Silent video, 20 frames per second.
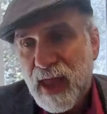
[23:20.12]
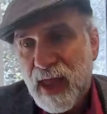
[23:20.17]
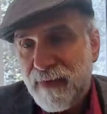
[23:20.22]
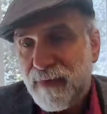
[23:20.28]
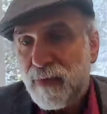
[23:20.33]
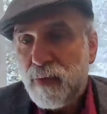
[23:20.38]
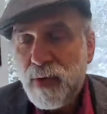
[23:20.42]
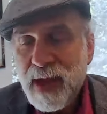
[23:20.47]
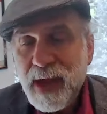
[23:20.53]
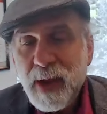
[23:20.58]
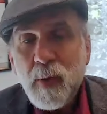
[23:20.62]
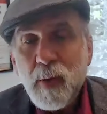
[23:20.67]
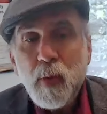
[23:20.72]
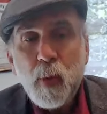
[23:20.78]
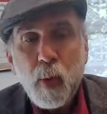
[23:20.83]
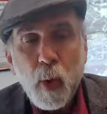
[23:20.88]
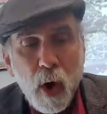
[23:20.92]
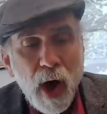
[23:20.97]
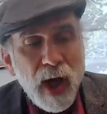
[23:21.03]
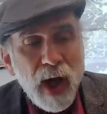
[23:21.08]
if we
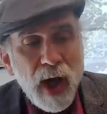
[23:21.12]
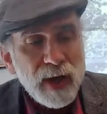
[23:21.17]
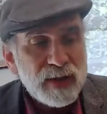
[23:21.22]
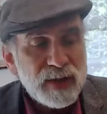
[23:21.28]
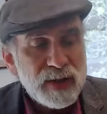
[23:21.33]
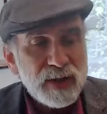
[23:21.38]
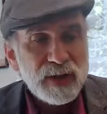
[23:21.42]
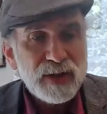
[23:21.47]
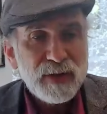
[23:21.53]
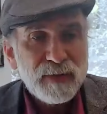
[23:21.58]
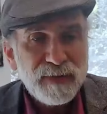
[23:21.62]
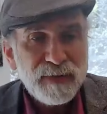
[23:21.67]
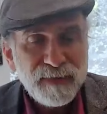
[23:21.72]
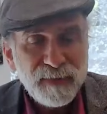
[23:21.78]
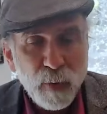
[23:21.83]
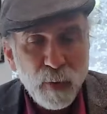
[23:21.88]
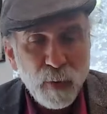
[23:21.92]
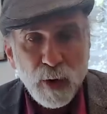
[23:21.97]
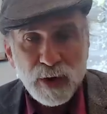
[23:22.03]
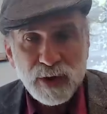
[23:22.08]
want to
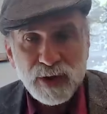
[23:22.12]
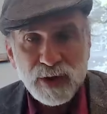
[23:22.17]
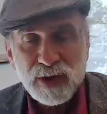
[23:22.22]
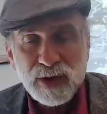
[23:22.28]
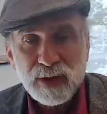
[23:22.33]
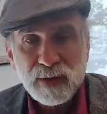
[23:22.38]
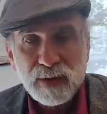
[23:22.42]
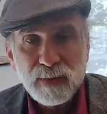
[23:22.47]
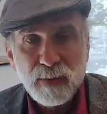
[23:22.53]
force